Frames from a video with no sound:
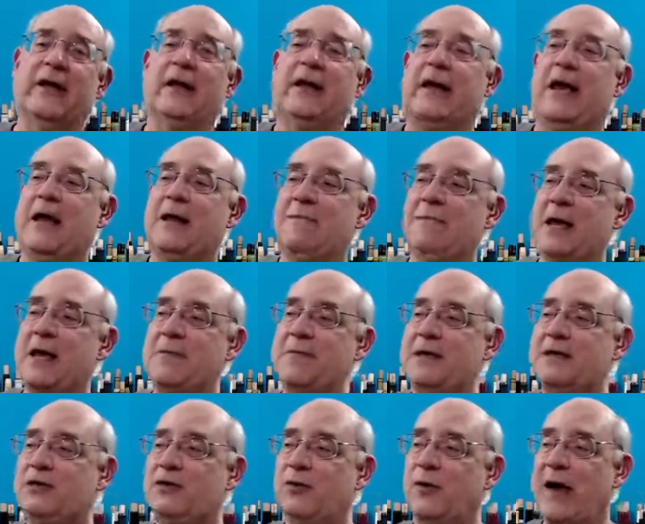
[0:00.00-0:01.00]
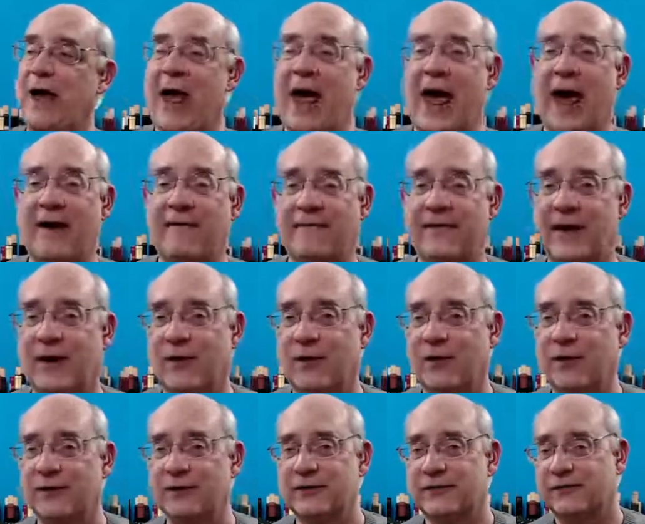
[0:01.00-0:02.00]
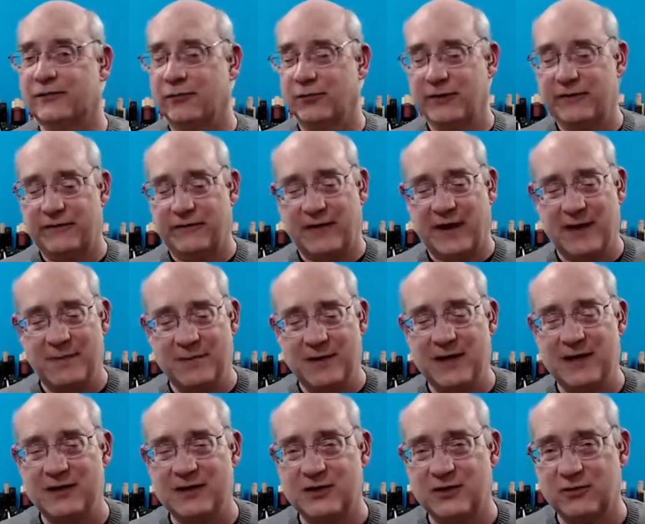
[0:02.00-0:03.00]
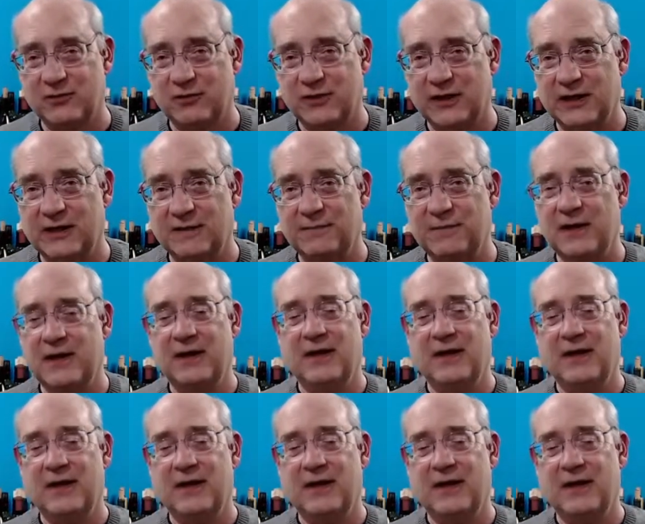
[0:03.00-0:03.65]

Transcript: and maybe do a half hour to 45 minute stream,